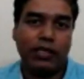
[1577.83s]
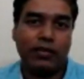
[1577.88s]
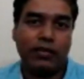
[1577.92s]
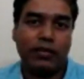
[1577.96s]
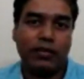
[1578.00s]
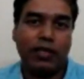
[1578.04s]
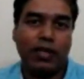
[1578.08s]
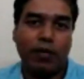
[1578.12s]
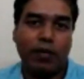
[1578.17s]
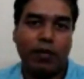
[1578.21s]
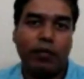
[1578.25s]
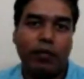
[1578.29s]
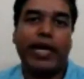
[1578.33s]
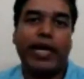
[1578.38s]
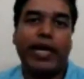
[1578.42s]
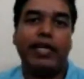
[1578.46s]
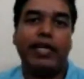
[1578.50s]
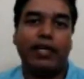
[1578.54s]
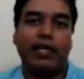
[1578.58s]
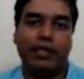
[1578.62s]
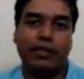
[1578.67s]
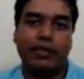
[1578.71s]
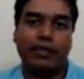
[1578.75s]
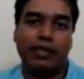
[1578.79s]
which can be
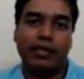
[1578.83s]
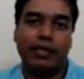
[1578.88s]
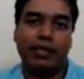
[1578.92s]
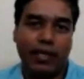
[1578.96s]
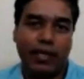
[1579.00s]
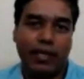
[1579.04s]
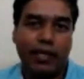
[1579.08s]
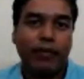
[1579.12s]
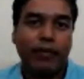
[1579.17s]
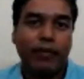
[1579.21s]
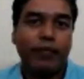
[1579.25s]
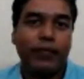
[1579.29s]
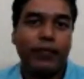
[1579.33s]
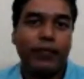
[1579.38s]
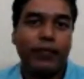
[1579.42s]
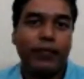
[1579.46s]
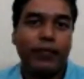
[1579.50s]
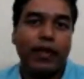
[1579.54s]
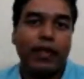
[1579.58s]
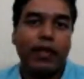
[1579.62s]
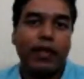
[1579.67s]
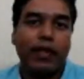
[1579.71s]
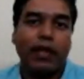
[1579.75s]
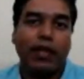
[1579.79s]
applied on
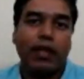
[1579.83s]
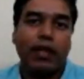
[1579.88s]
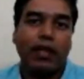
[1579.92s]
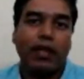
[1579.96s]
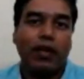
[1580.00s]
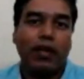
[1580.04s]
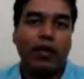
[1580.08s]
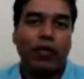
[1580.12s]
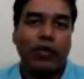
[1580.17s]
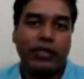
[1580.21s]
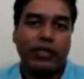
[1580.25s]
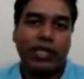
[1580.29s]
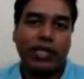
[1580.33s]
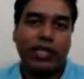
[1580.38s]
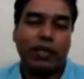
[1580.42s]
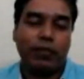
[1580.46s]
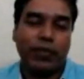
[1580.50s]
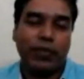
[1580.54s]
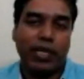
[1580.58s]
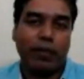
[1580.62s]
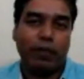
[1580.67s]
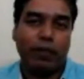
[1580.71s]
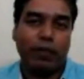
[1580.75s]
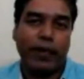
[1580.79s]
the overhead
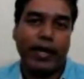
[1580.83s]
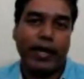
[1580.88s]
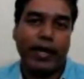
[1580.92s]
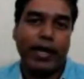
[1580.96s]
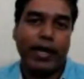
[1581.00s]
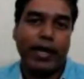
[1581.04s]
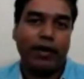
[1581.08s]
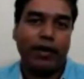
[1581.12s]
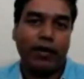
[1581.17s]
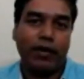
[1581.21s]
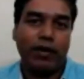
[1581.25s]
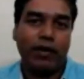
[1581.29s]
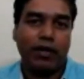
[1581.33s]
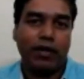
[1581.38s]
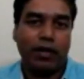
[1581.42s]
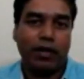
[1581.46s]
parts. Okay.